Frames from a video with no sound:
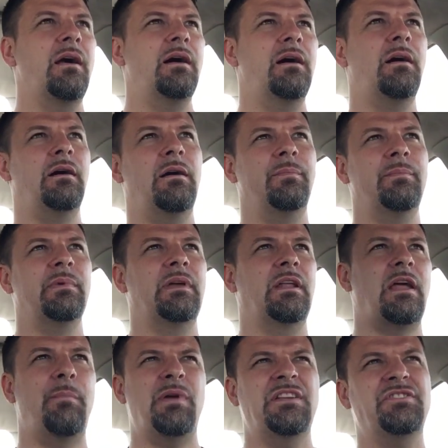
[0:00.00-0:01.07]

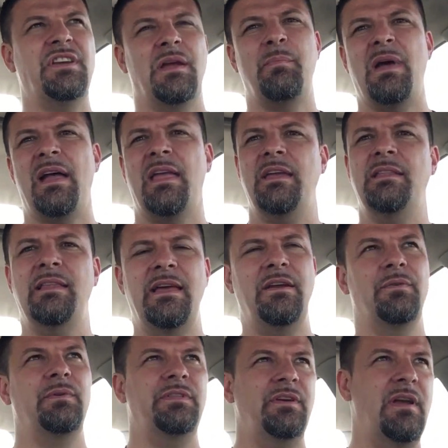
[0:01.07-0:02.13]
And I may check back in
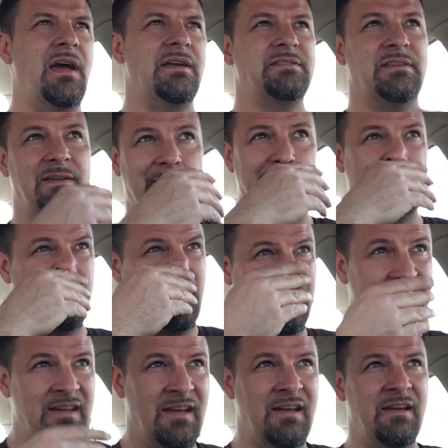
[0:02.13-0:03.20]
later with you guys
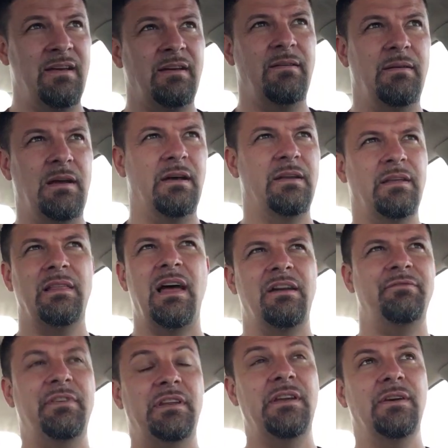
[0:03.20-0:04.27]
and on a
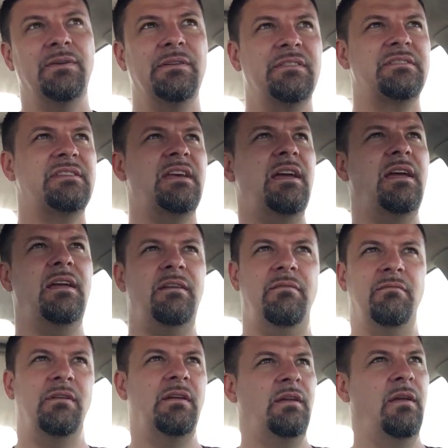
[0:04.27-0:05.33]
live video and
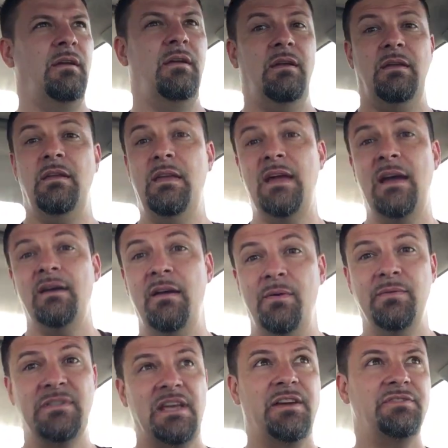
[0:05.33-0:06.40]
say, yeah,
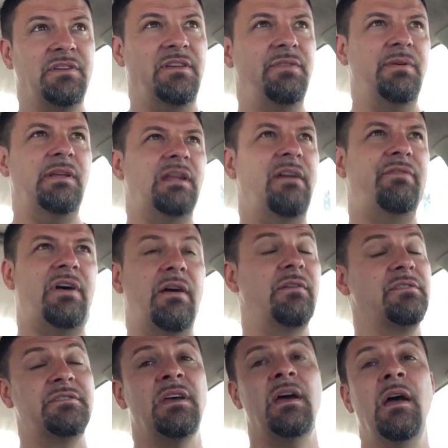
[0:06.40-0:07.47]
it was actually 3.5
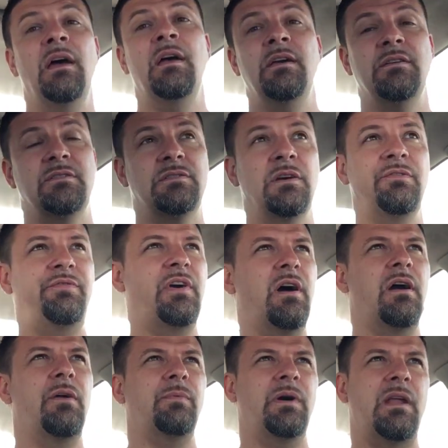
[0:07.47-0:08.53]
hours. So
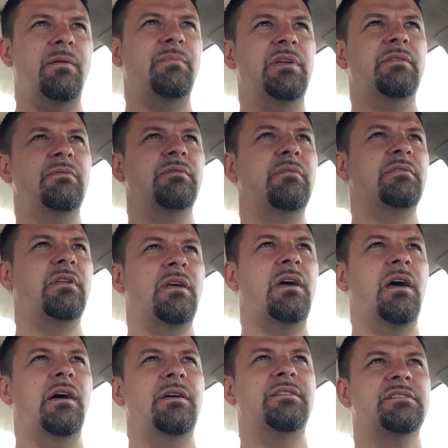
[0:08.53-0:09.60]
far, what I've been
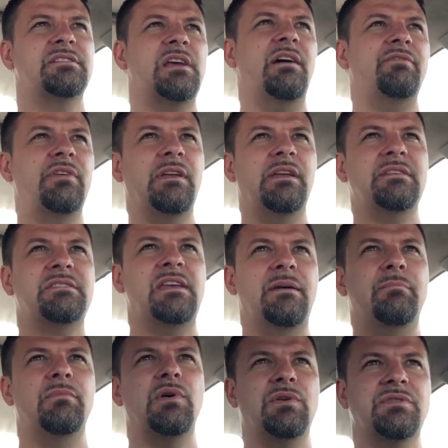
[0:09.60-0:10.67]
discovering is
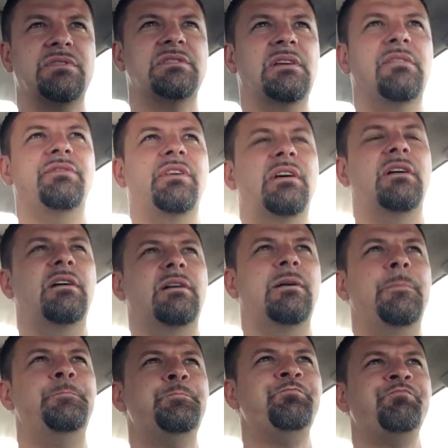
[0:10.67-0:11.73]
that most of
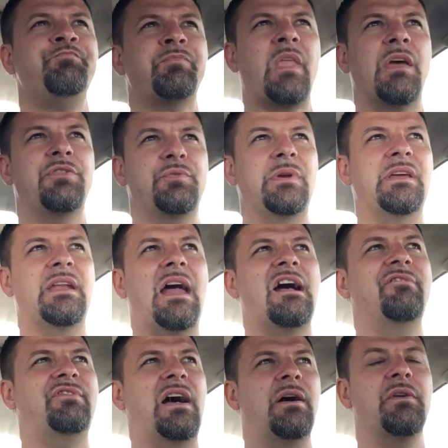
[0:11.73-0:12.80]
the
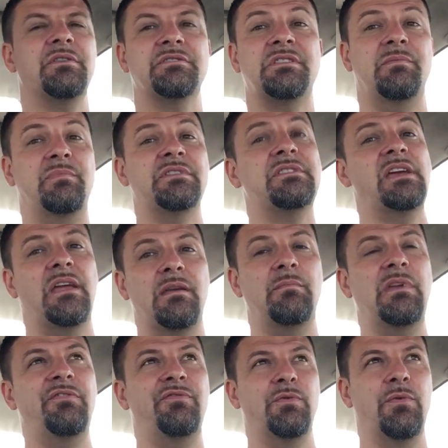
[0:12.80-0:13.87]
3.5 hours have been
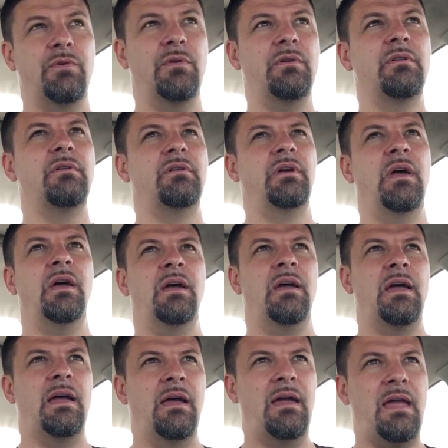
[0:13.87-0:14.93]
taking me 4,
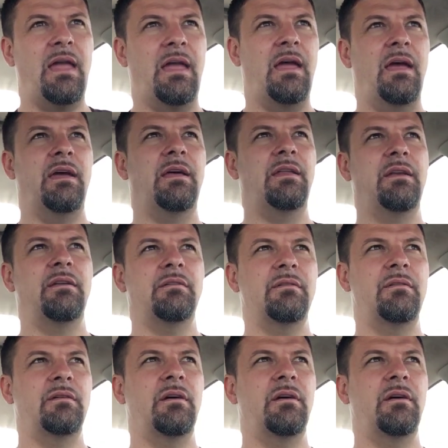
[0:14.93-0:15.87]
and